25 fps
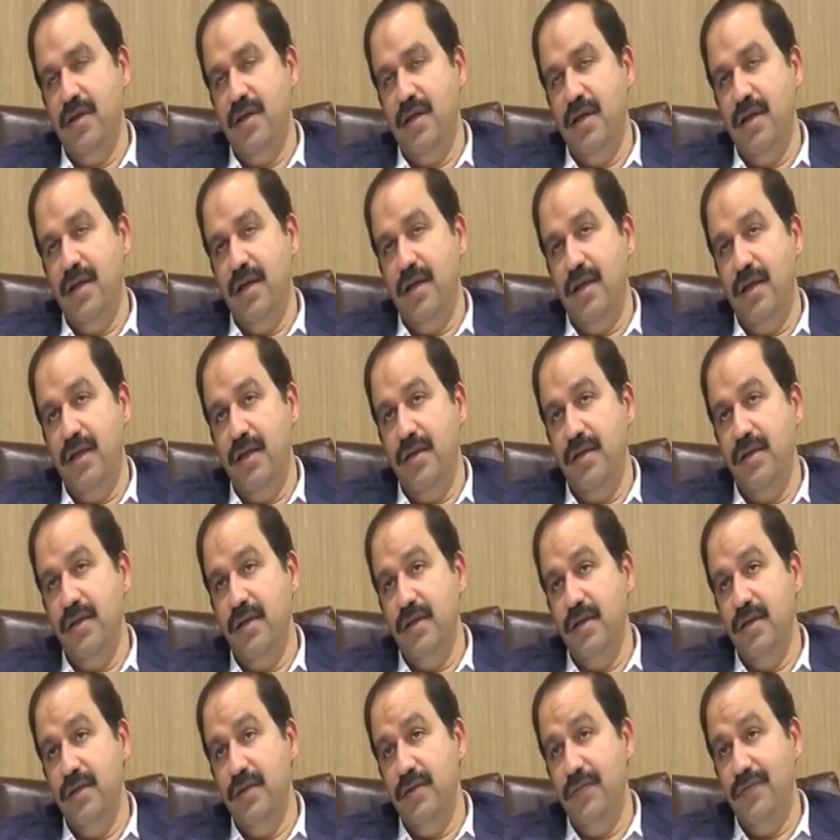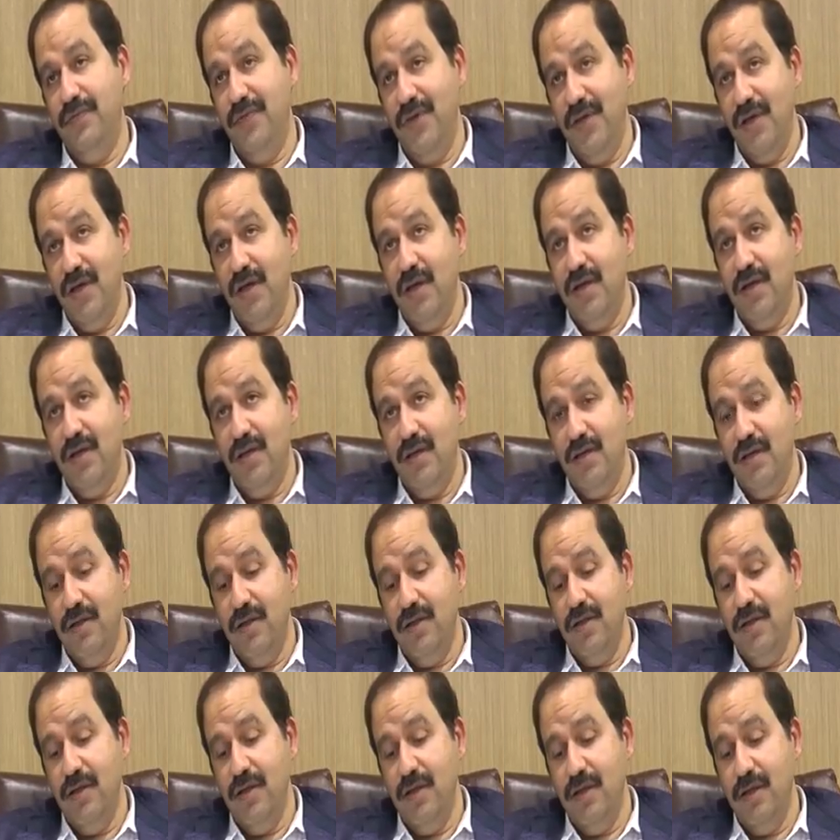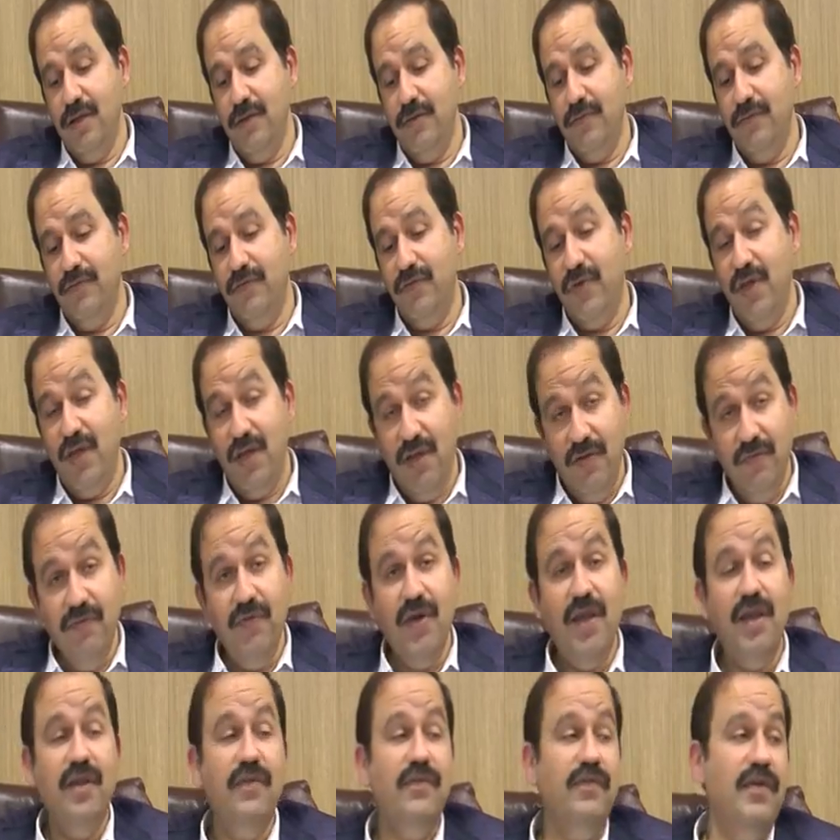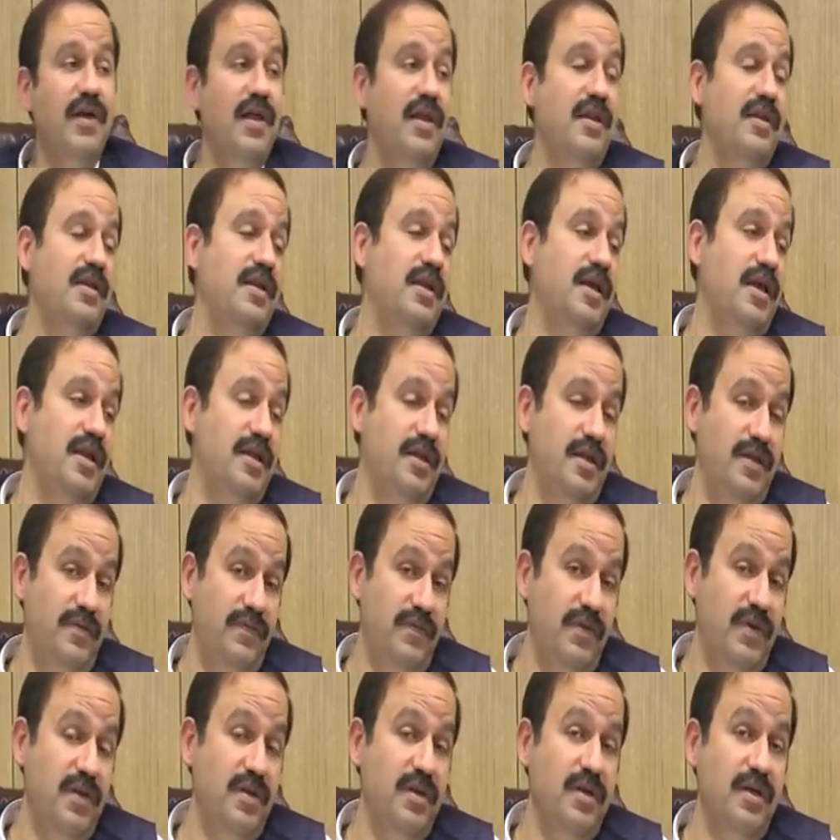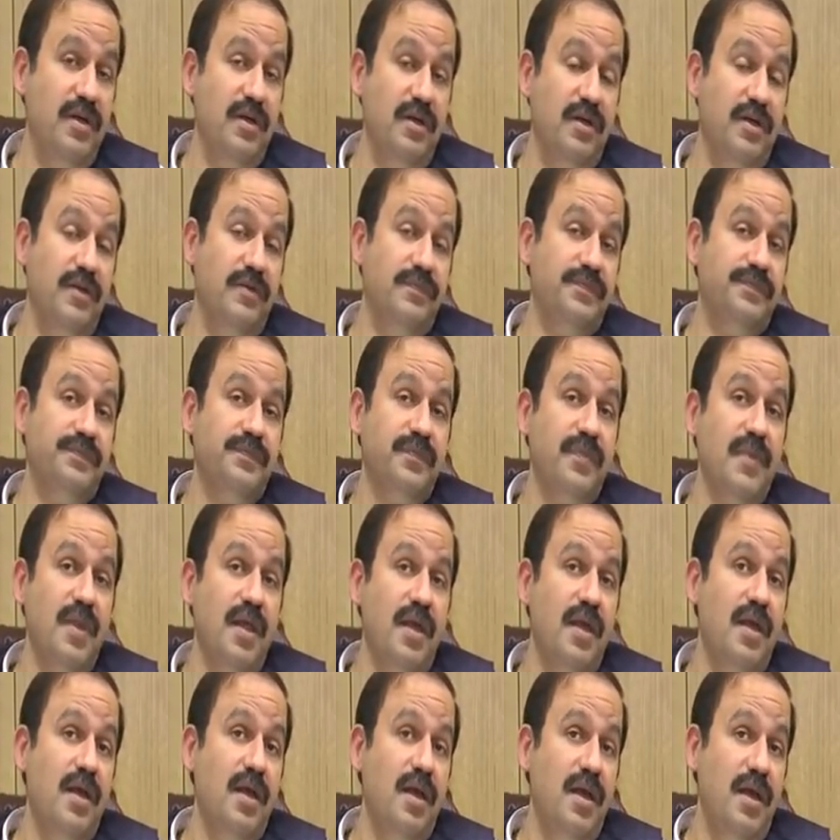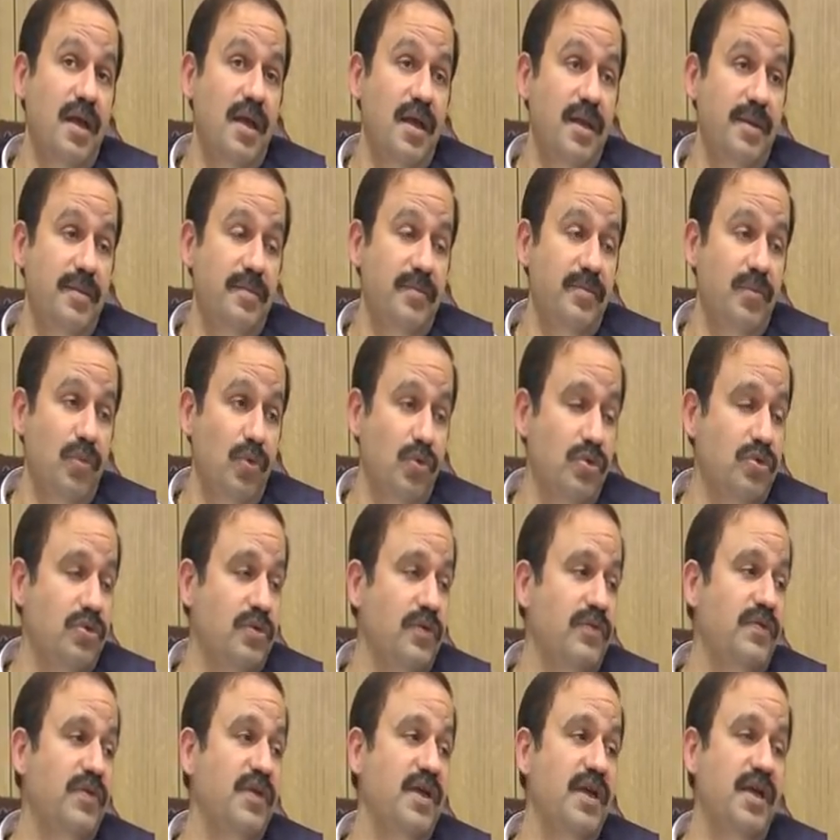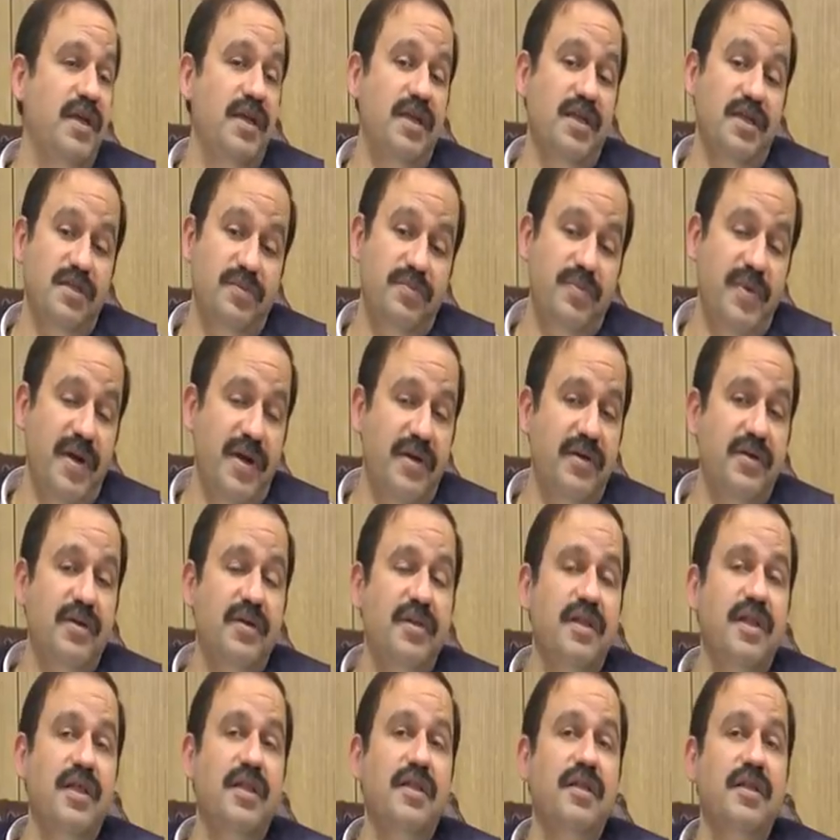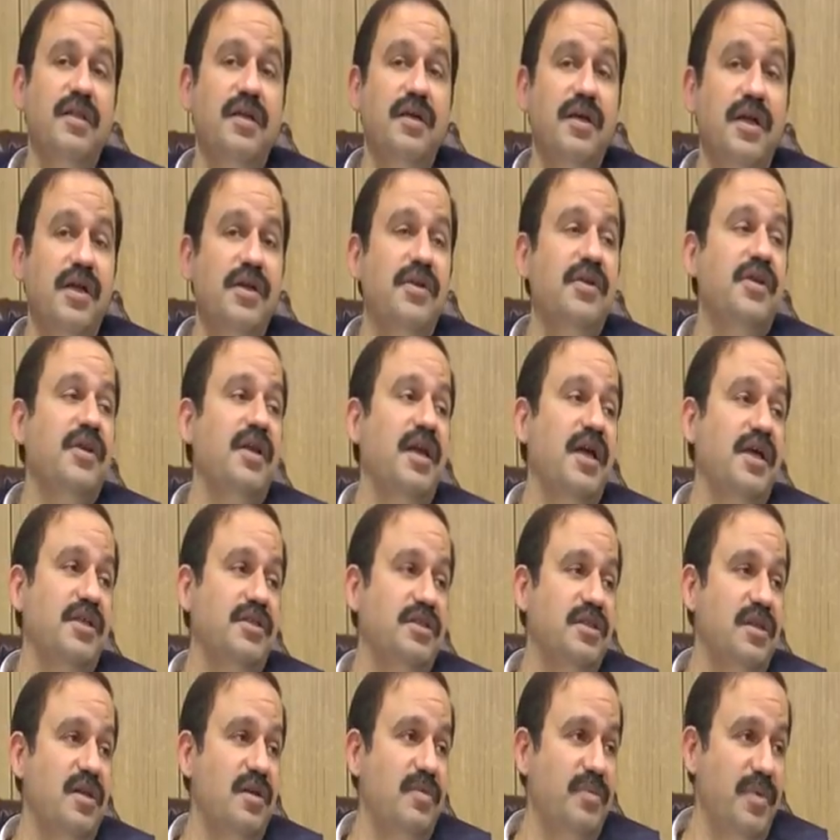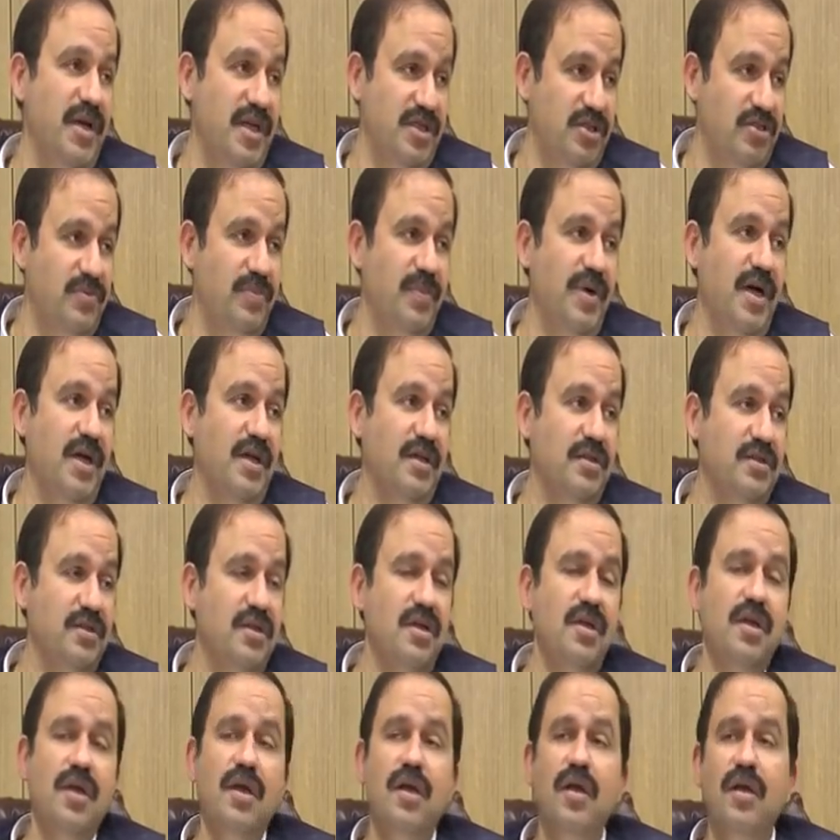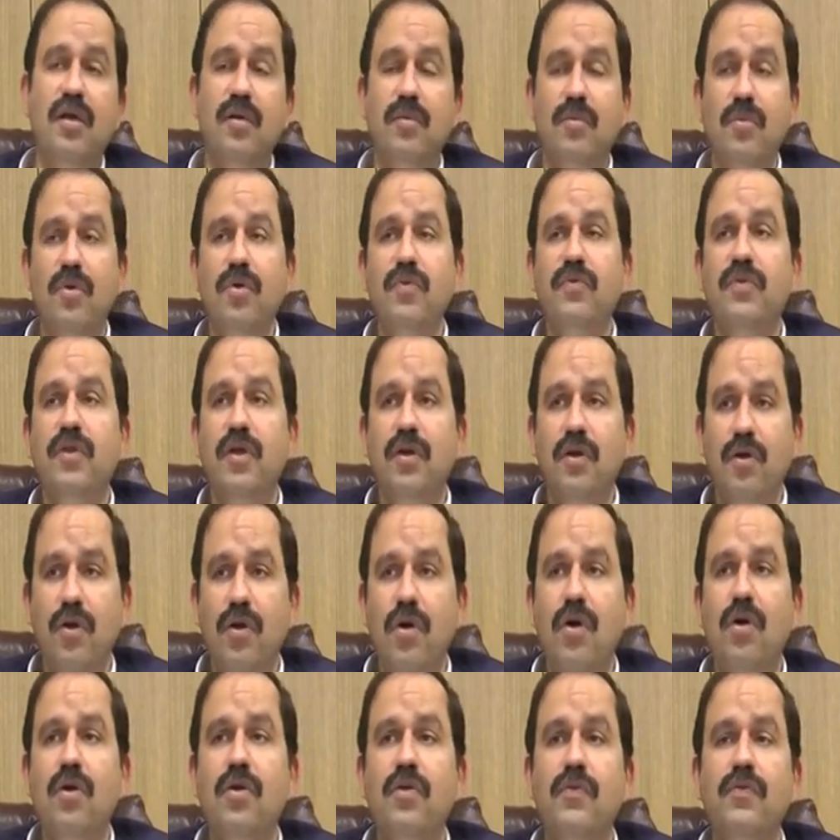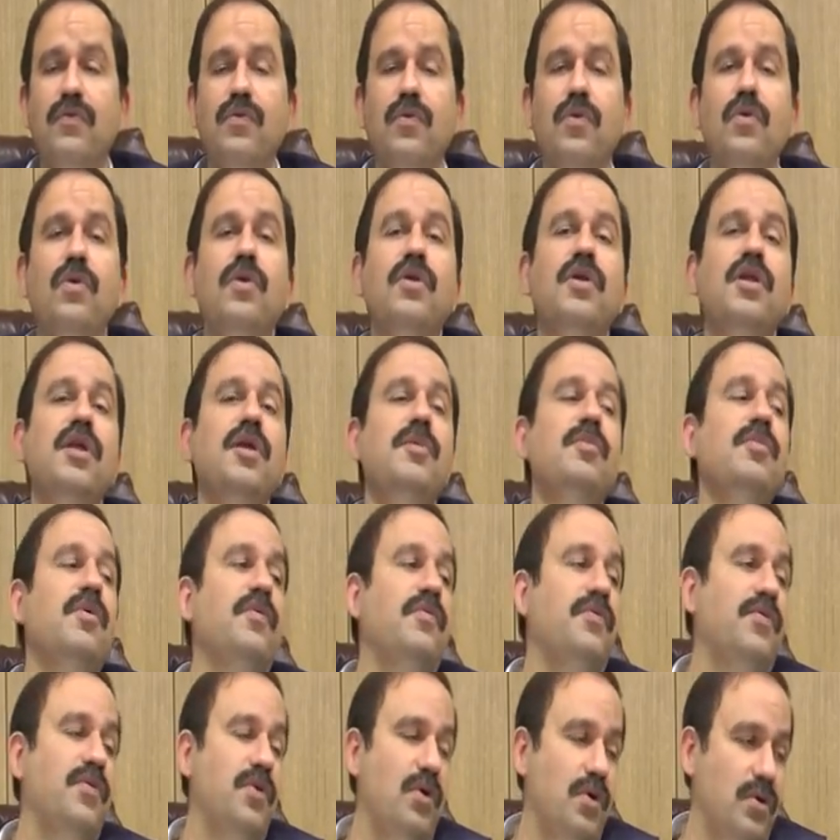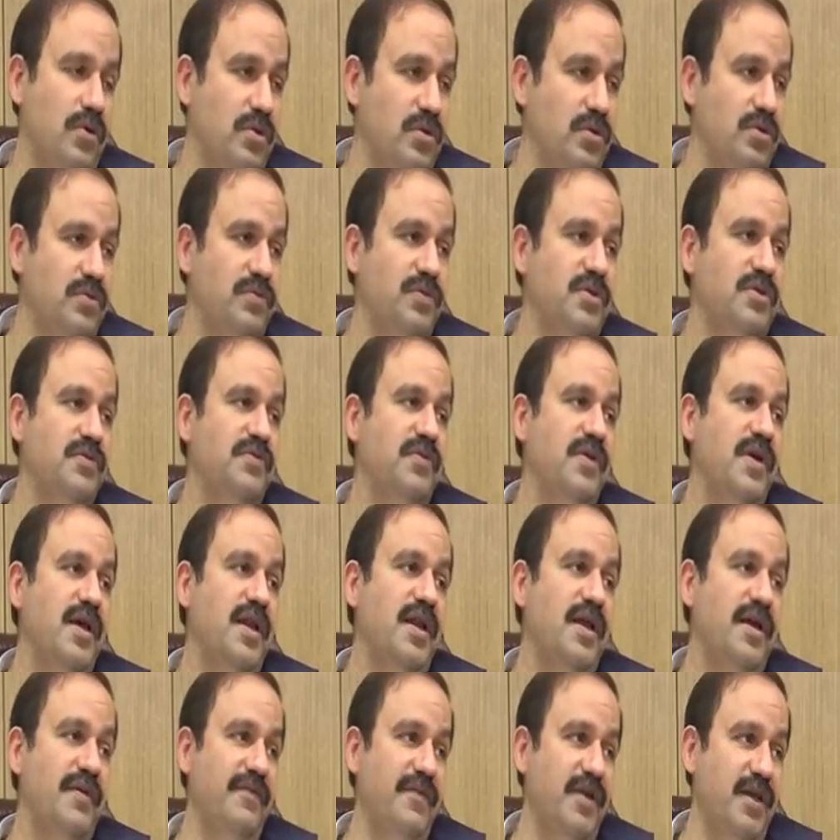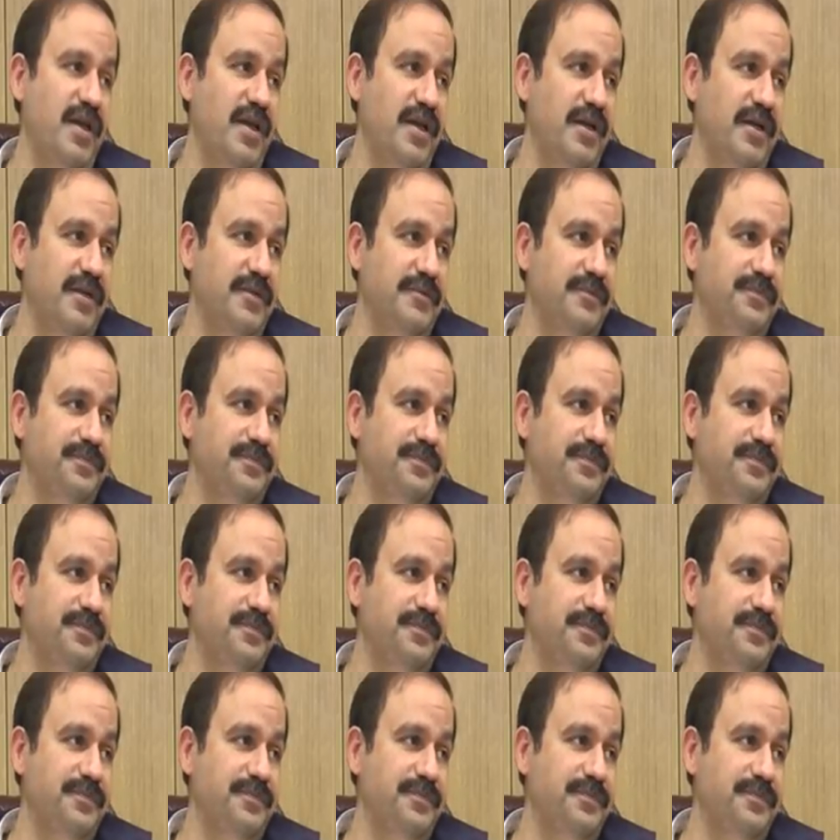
And we are faring very well, and even in most of the areas better than the international benchmarks, because there are a lot of good team of doctors which we are having here.